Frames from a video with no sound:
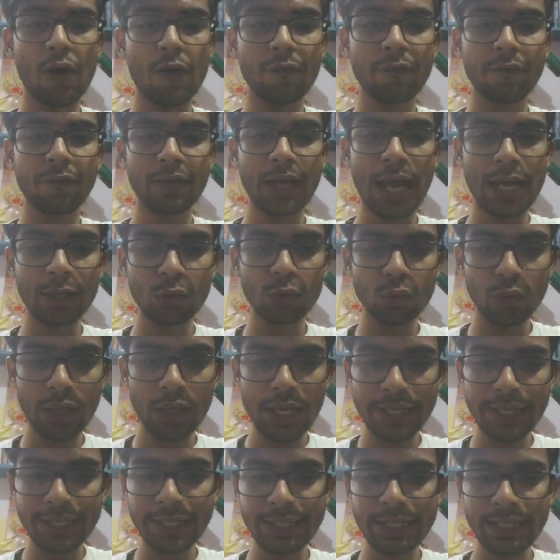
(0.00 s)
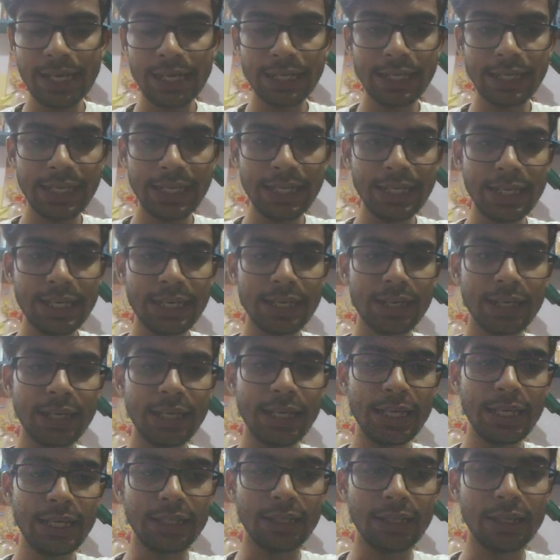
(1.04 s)
calculating again and
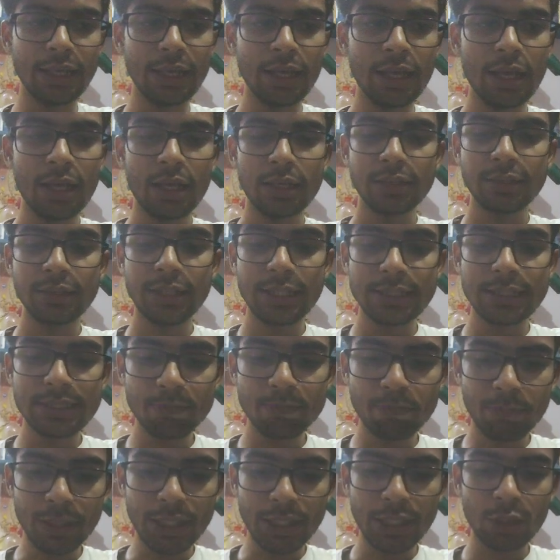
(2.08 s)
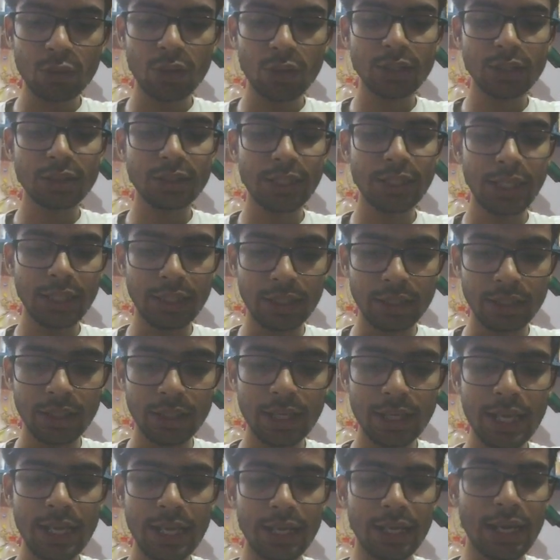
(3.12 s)
again this particular thing,
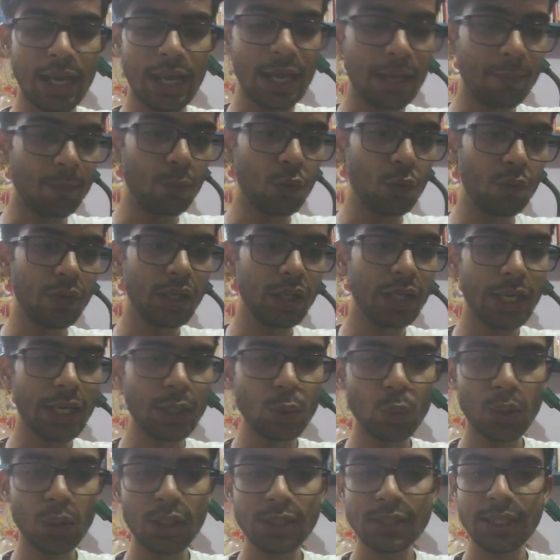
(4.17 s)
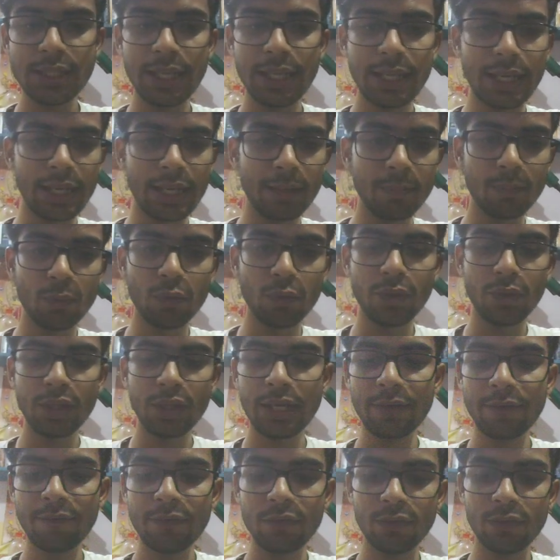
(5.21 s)
hey, I'm moving rightwards, hey, I'm moving
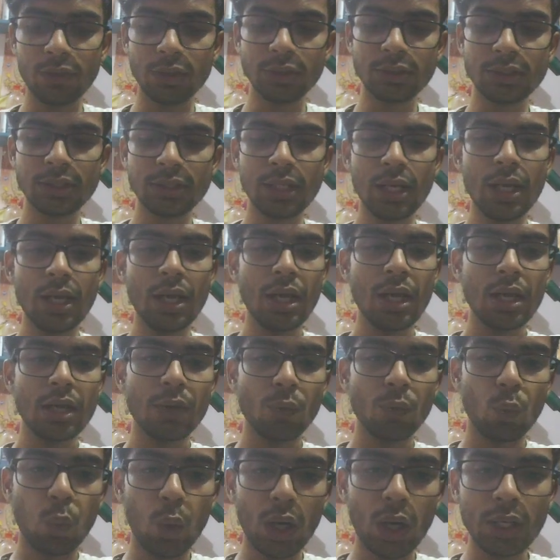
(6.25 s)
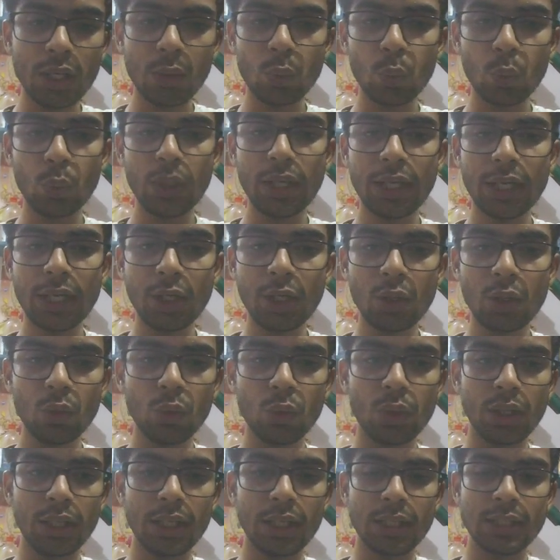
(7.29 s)
leftwards, what we can do
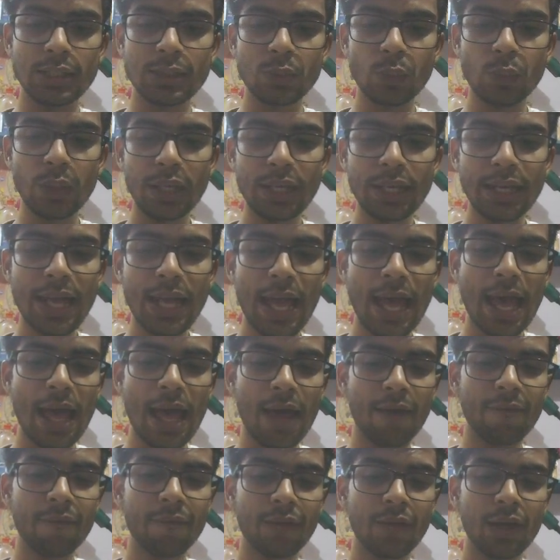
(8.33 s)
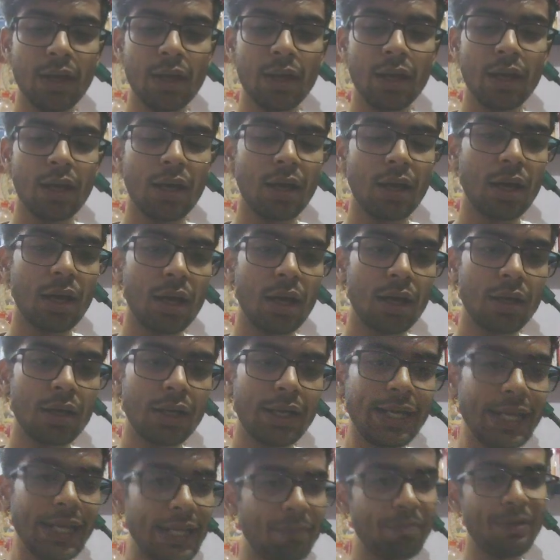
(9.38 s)
is we can have a
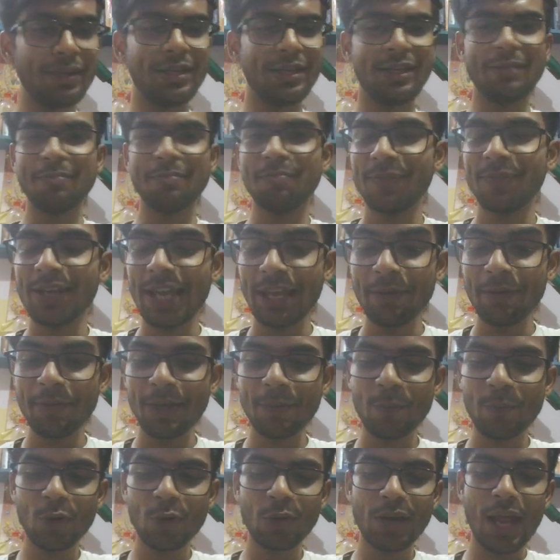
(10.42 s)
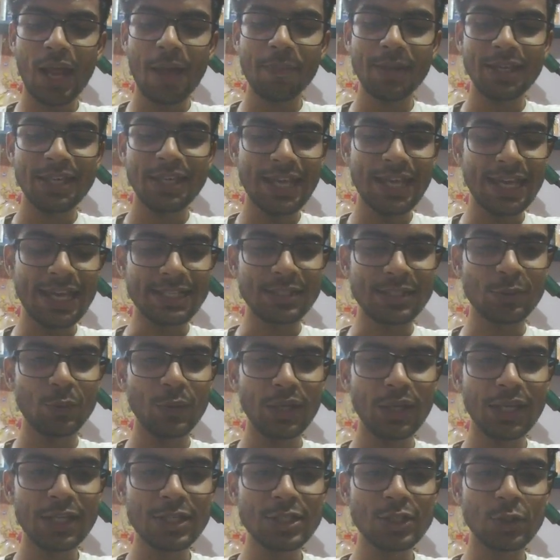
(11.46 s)
DP, dynamic programming. Yes, we
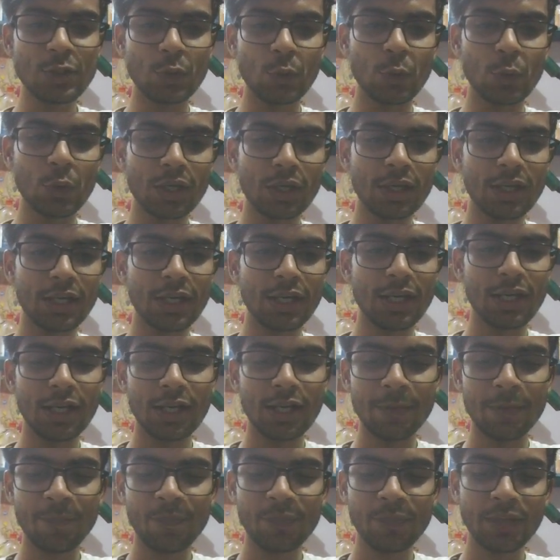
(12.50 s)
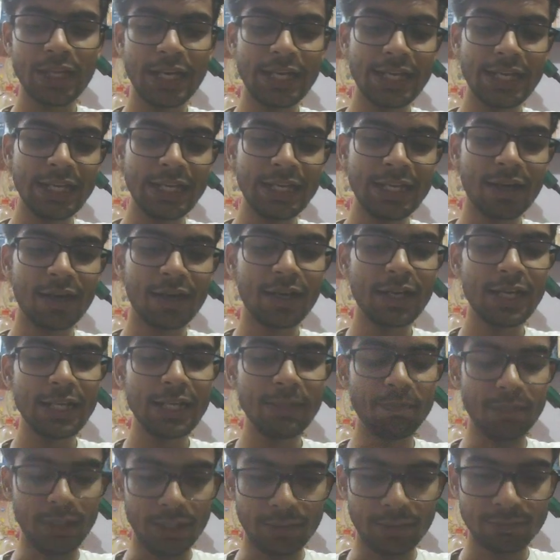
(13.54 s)
can store it in a
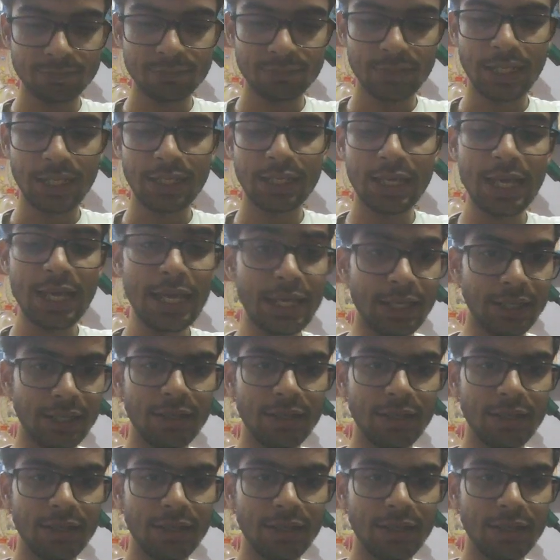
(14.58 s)
DP. Like, hey,